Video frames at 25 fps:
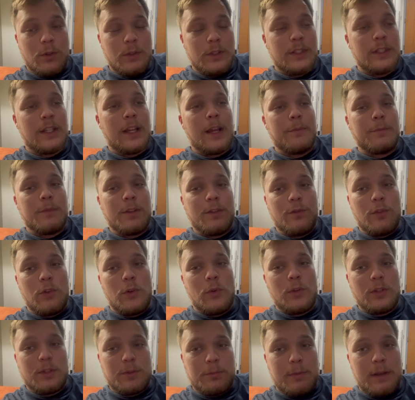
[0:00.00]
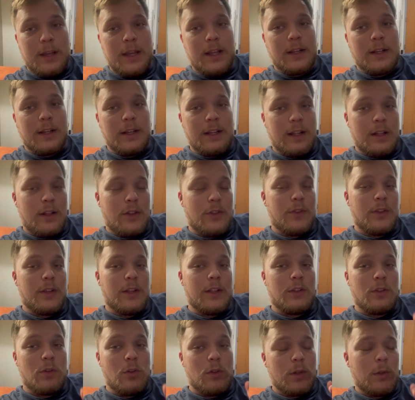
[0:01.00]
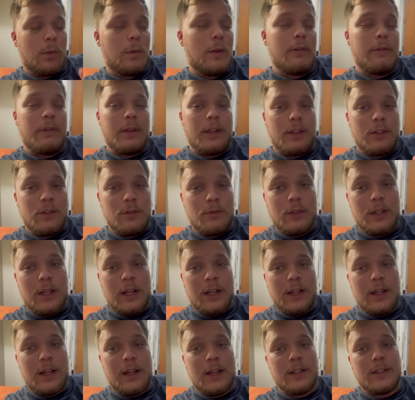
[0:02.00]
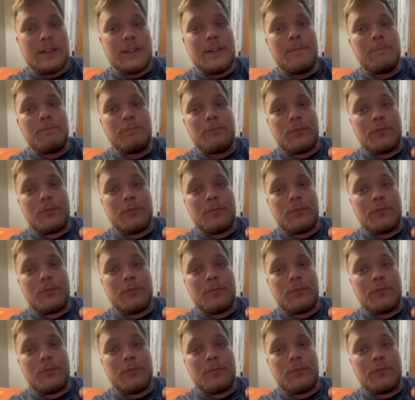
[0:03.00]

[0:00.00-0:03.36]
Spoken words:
it's time to focus back on health. And the only way we can do that, guys,